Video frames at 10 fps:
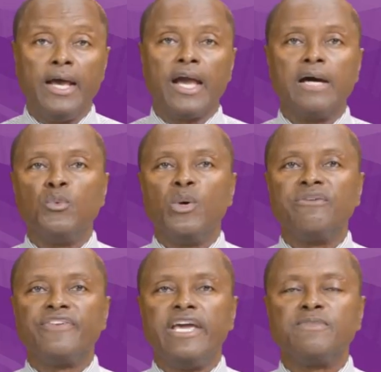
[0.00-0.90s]

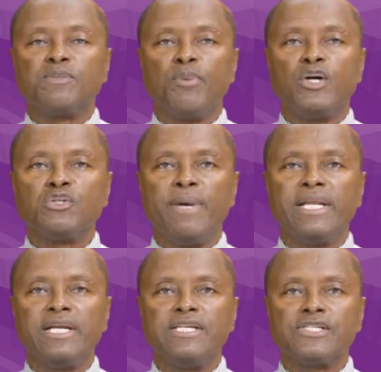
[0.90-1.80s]
Commonwealth Games bronze
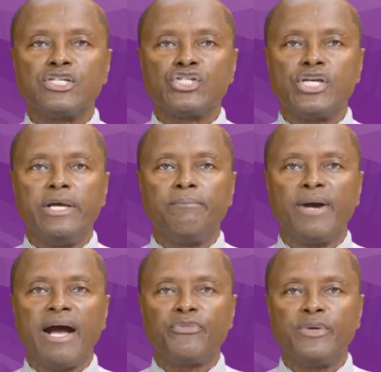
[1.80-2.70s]
medalist Shane
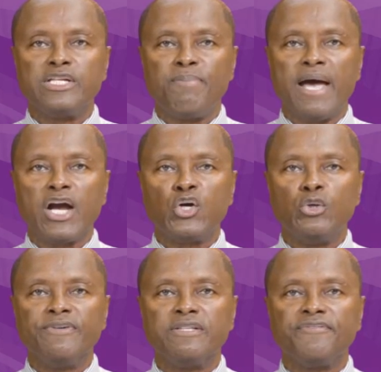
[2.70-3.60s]
Brathwaite is back
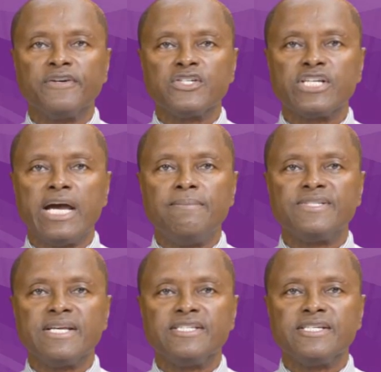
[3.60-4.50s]
home for the first time
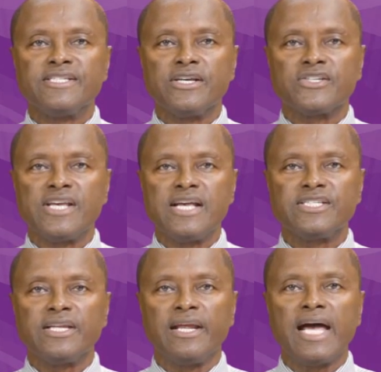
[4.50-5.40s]
since his
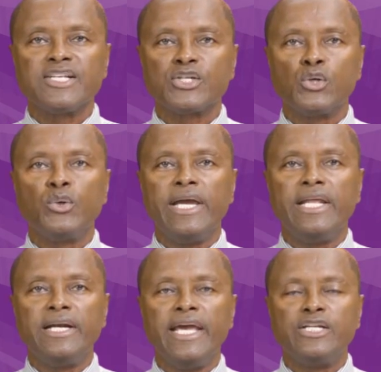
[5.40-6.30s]
success in Glasgow
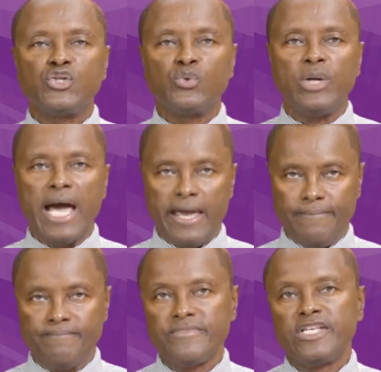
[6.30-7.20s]
in late July.
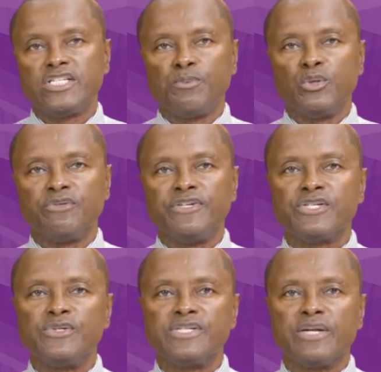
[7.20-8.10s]
Sport
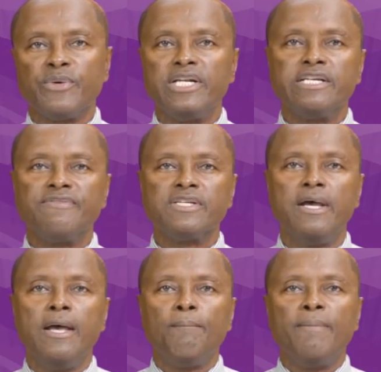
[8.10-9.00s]
officials and relatives
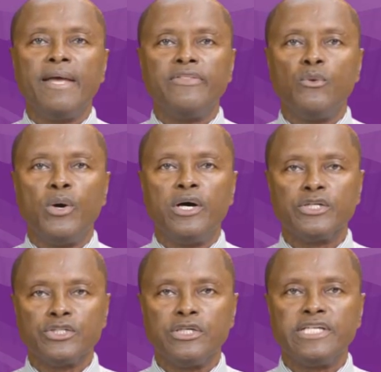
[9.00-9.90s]
met the
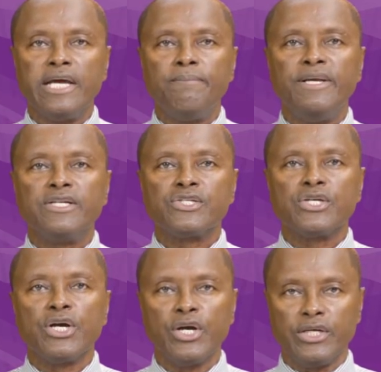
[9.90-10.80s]
110 meters
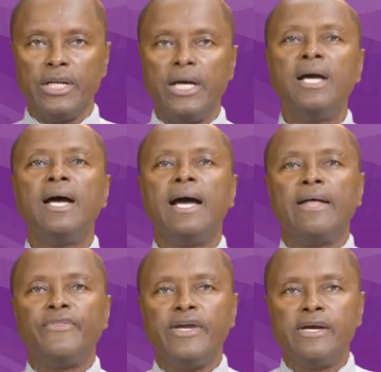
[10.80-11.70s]
hurdler
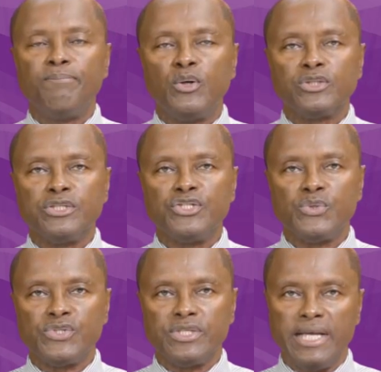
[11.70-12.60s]
at the airport on
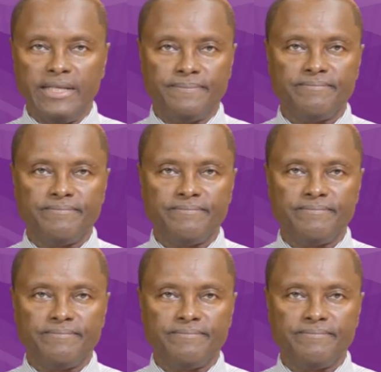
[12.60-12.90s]
Tuesday night.